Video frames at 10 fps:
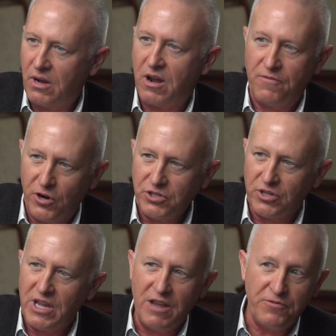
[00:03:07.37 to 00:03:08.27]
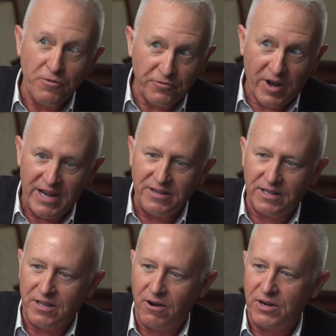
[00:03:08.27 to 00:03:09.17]
Conversely, if you find
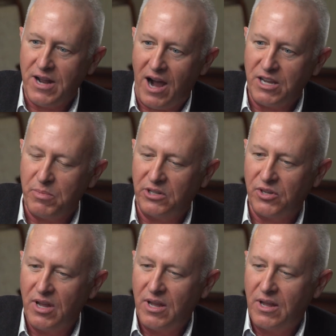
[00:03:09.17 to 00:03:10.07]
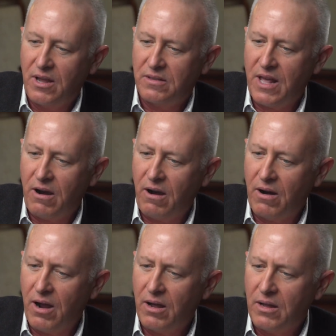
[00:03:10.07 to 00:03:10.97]
that there are documents that
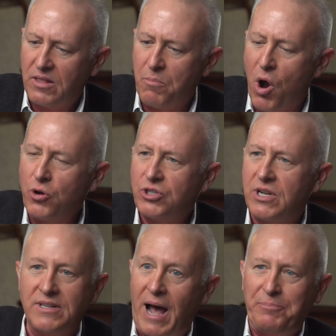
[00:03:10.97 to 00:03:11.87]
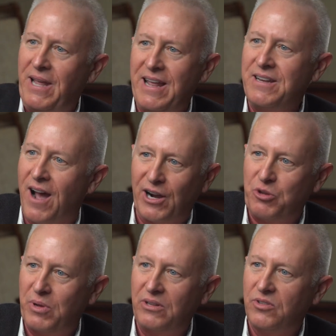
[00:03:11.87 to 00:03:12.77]
are the most top 10
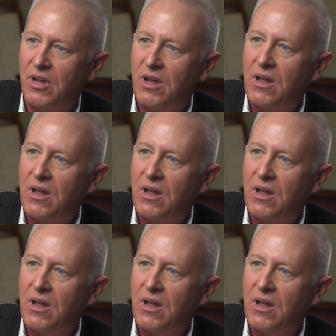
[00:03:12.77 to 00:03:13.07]
documents,